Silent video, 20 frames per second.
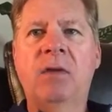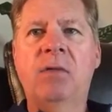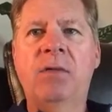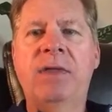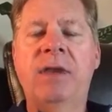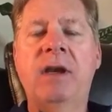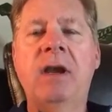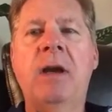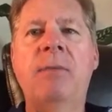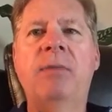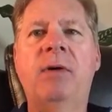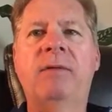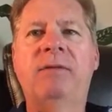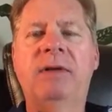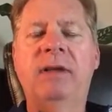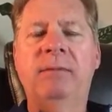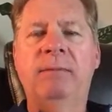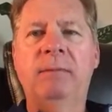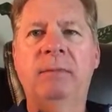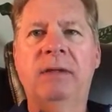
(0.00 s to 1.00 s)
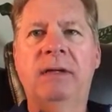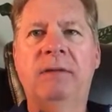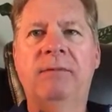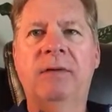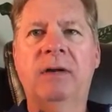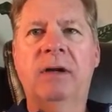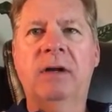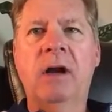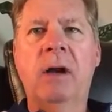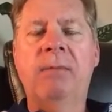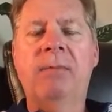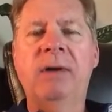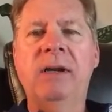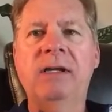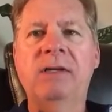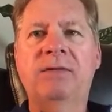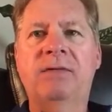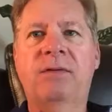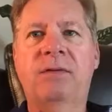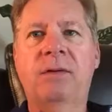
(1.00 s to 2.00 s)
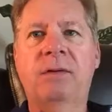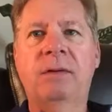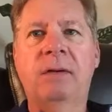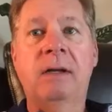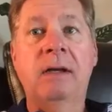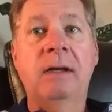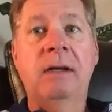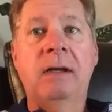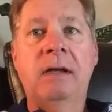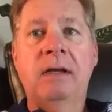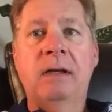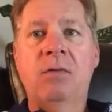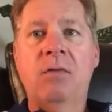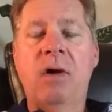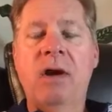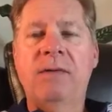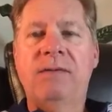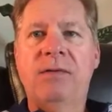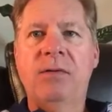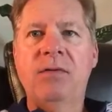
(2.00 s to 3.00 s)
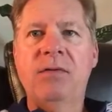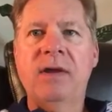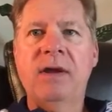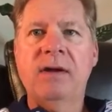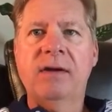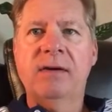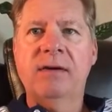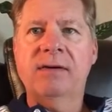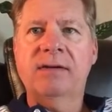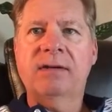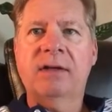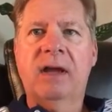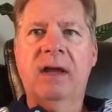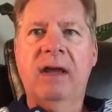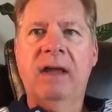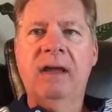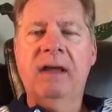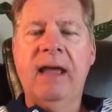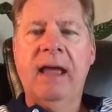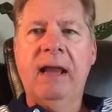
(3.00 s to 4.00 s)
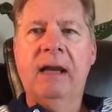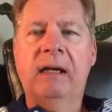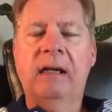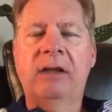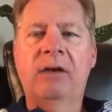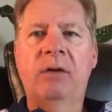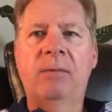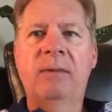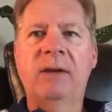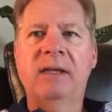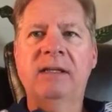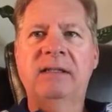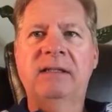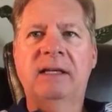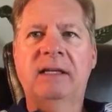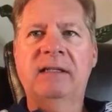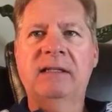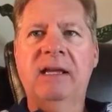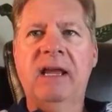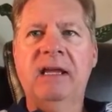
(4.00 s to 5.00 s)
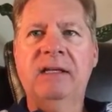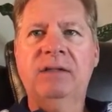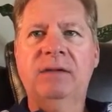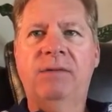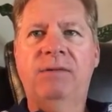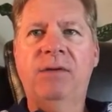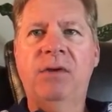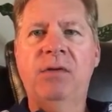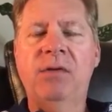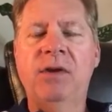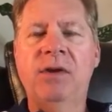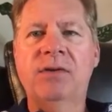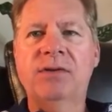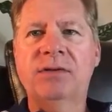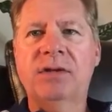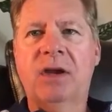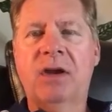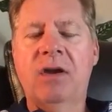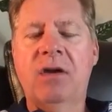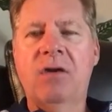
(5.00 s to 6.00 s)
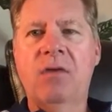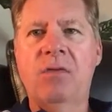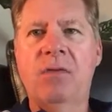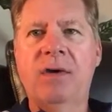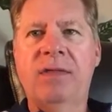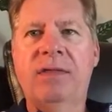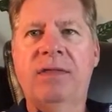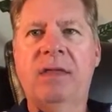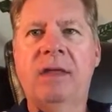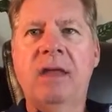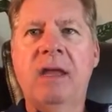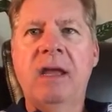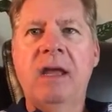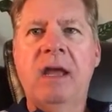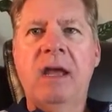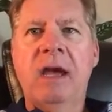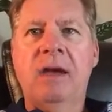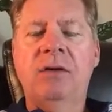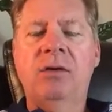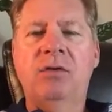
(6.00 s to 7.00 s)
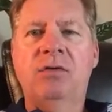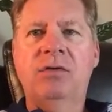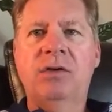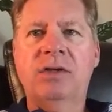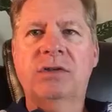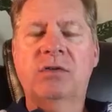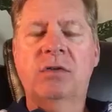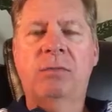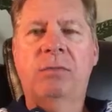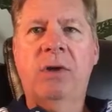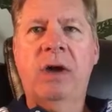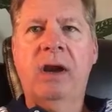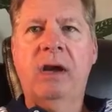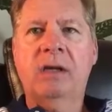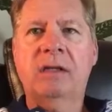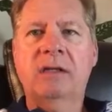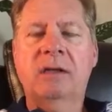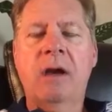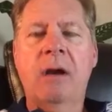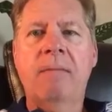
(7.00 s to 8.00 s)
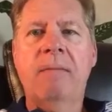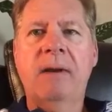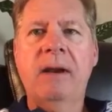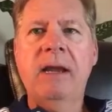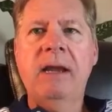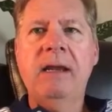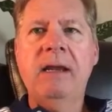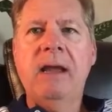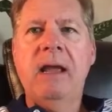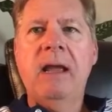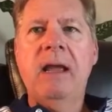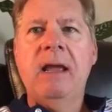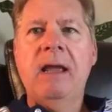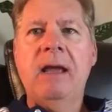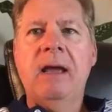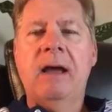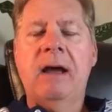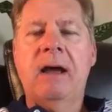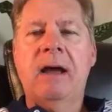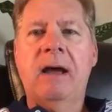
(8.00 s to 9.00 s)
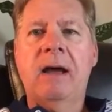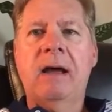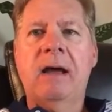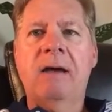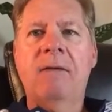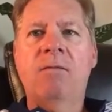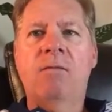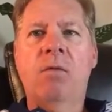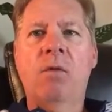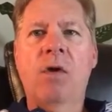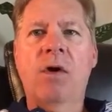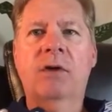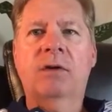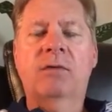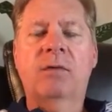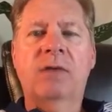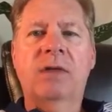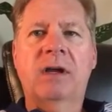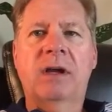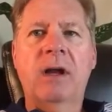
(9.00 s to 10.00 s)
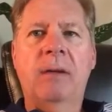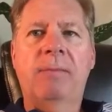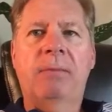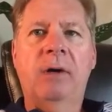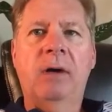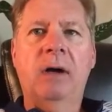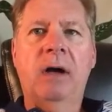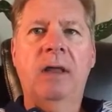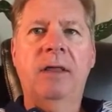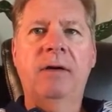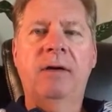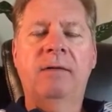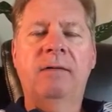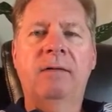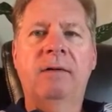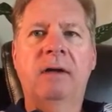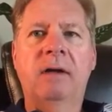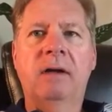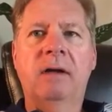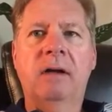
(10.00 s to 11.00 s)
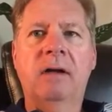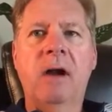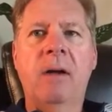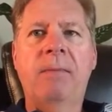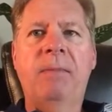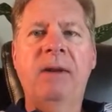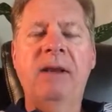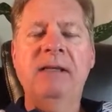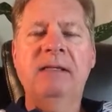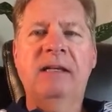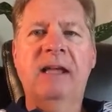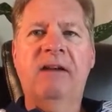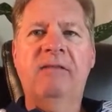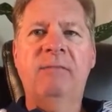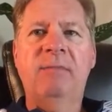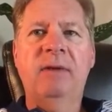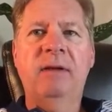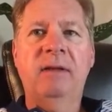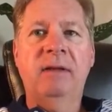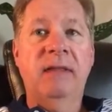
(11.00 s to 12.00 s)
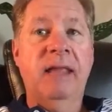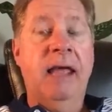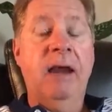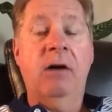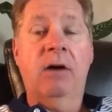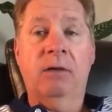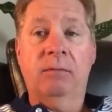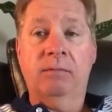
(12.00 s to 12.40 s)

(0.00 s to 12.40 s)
with a number of different companies for quite a few years. I had a little bit of success a few years ago with a nutritional products company. I've worked with a couple other companies that